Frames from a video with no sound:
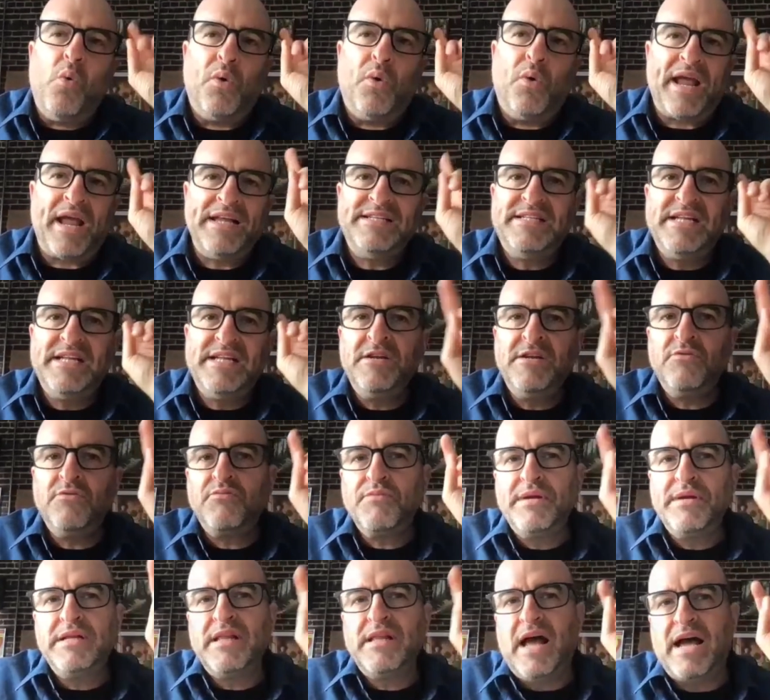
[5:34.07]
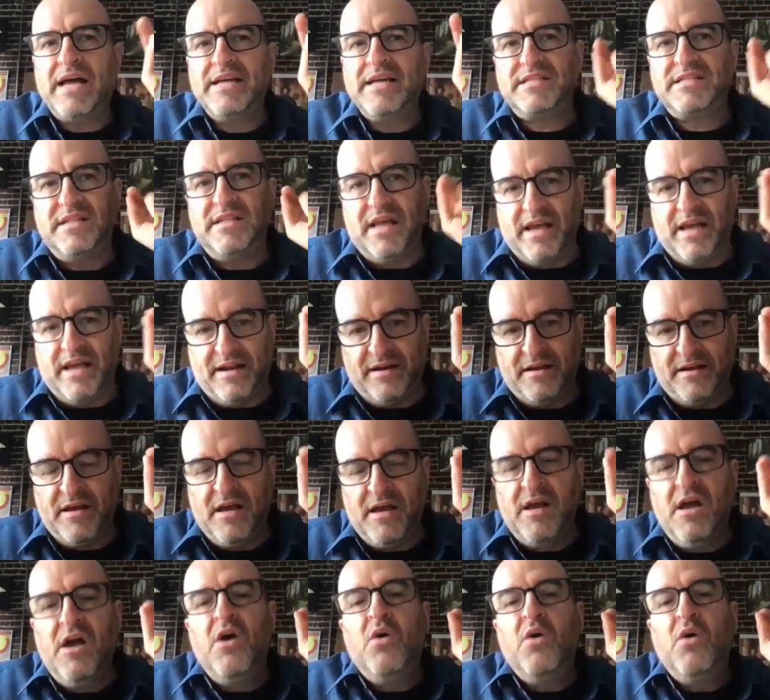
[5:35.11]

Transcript: what I didn't realize then